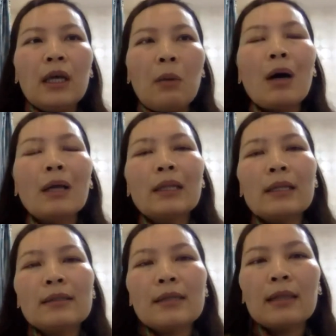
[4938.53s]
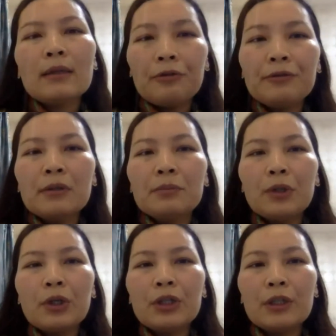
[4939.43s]
monthly salary of the
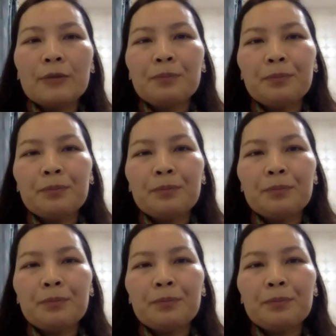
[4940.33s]
employee.